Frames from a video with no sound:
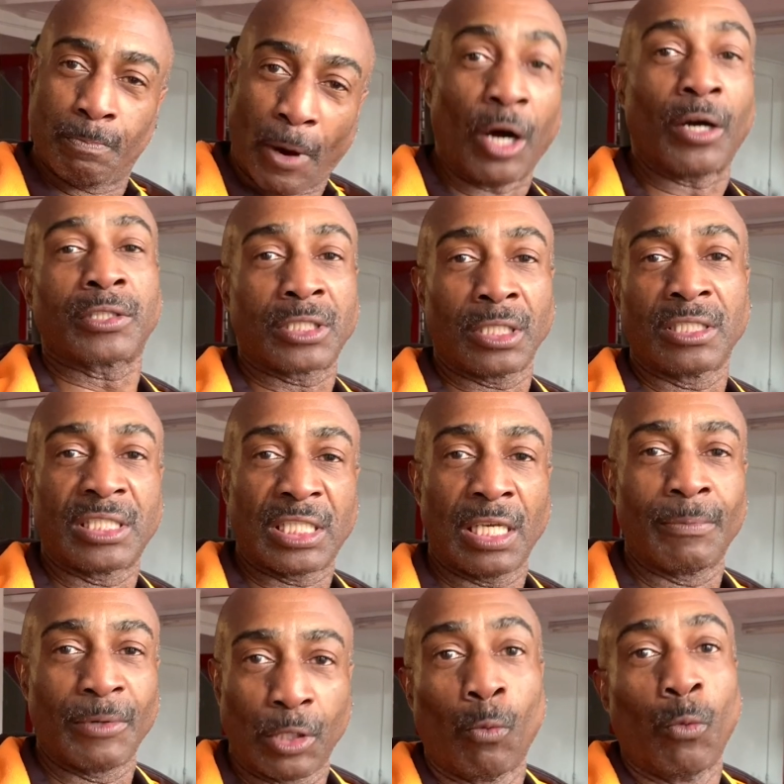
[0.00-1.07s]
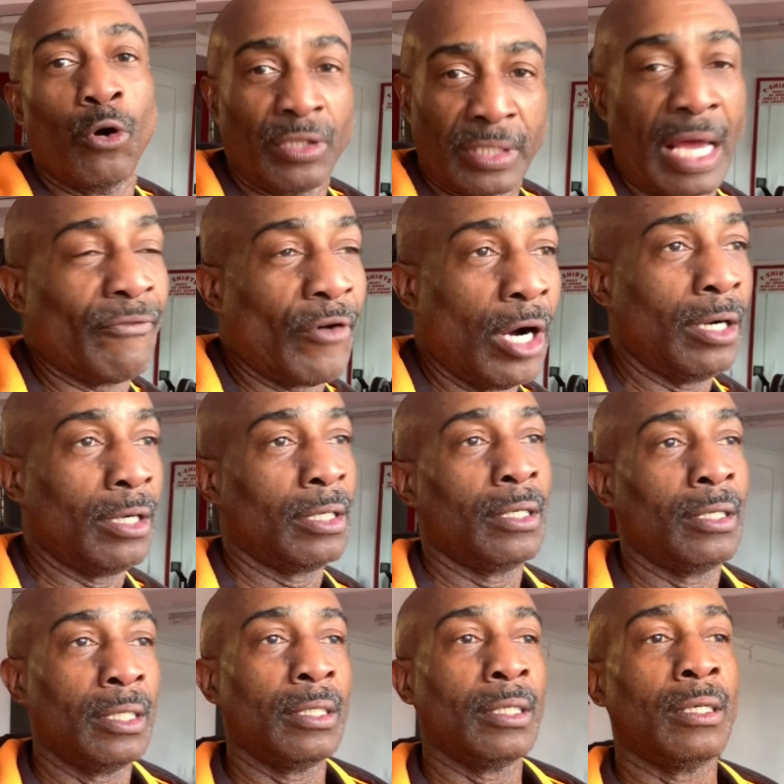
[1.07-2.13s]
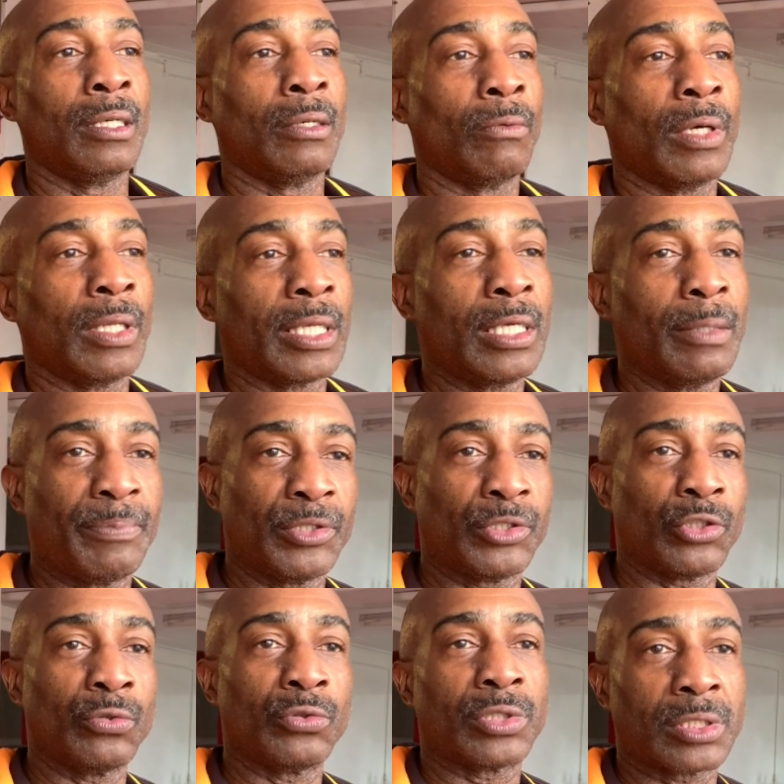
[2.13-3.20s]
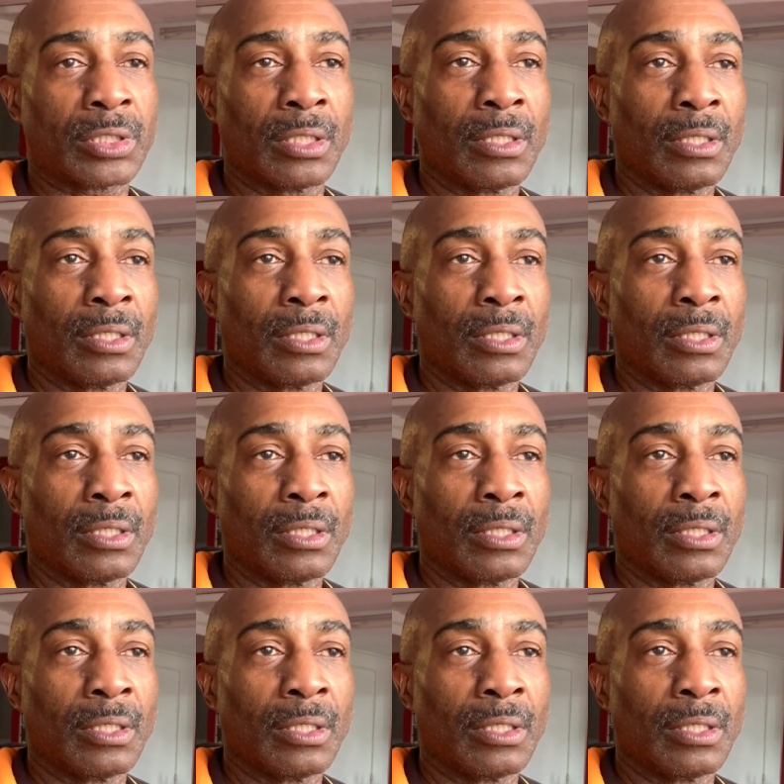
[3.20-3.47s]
boxing team in the world ever. Well, he produced